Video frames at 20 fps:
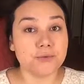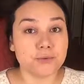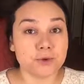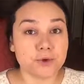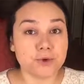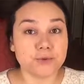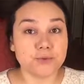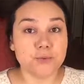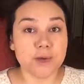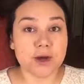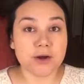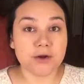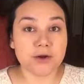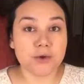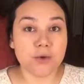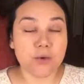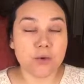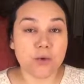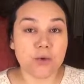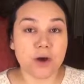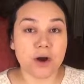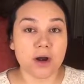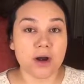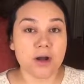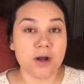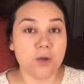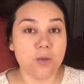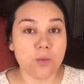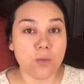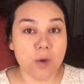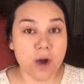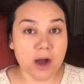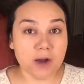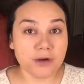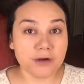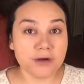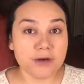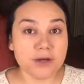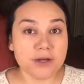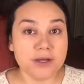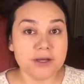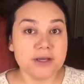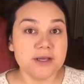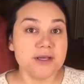rose water or water,